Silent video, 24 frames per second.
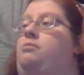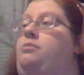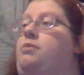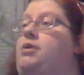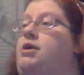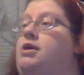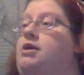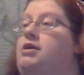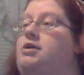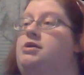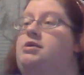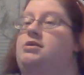
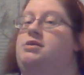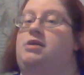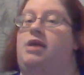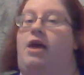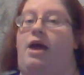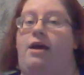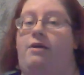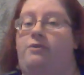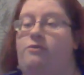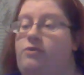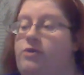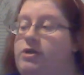because
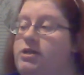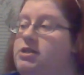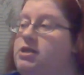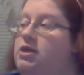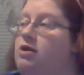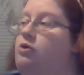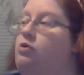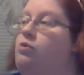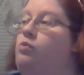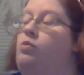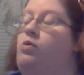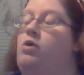every
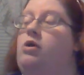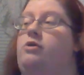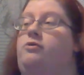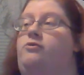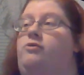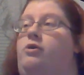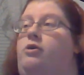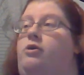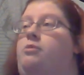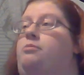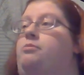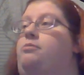single one
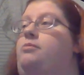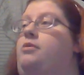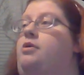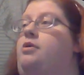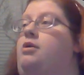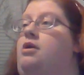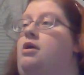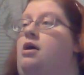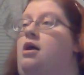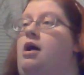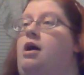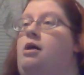of them,
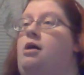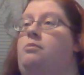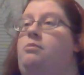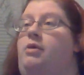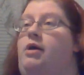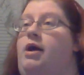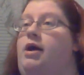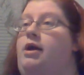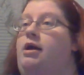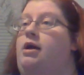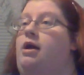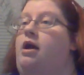I'm
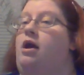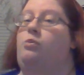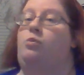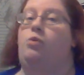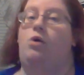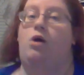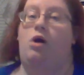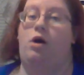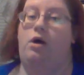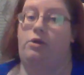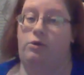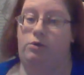like,
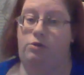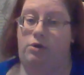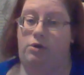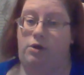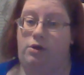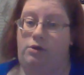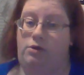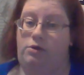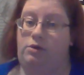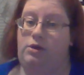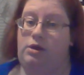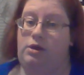well, other
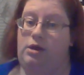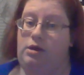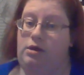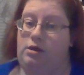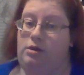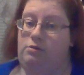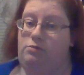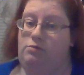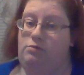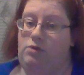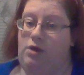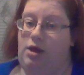than
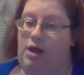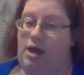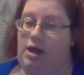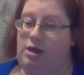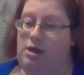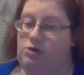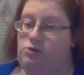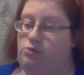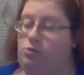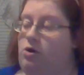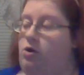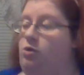the
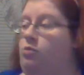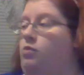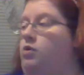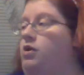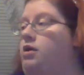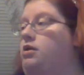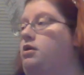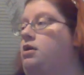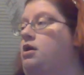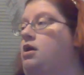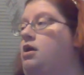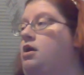Gettysburg
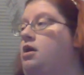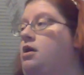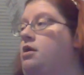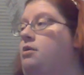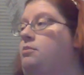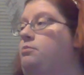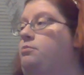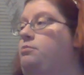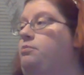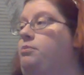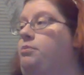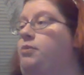one,
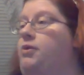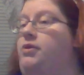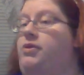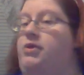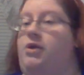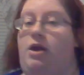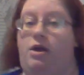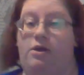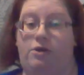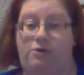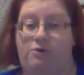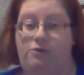but
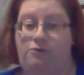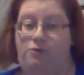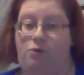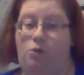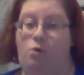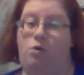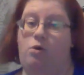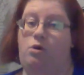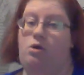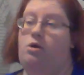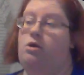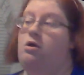the other
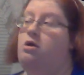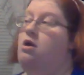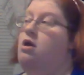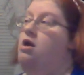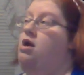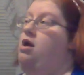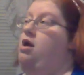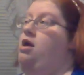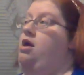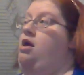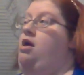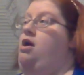4
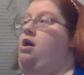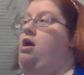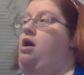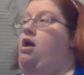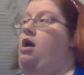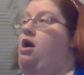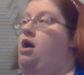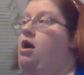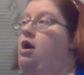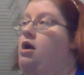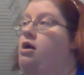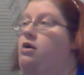
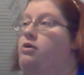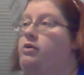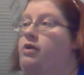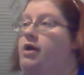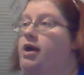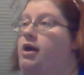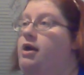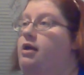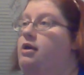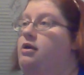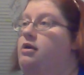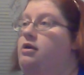are
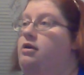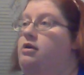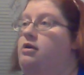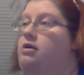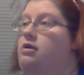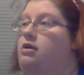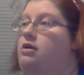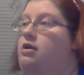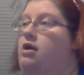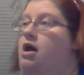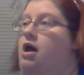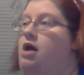like,
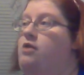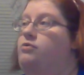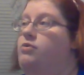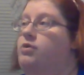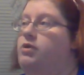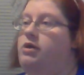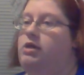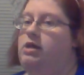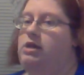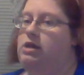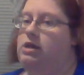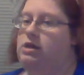I
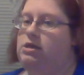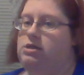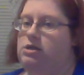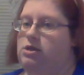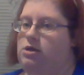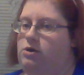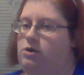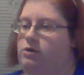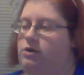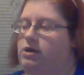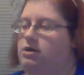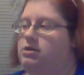really need to
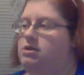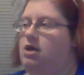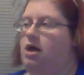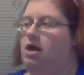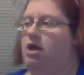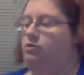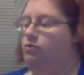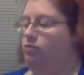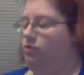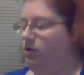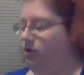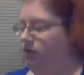do these.
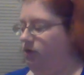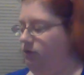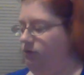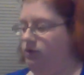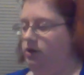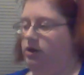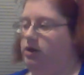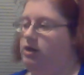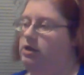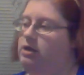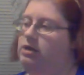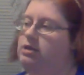I really,
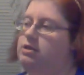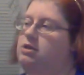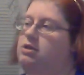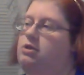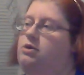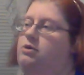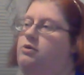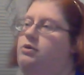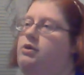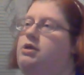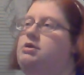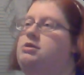really need to
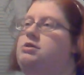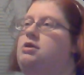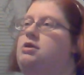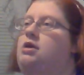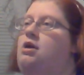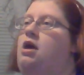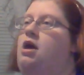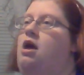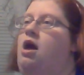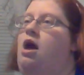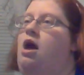do these.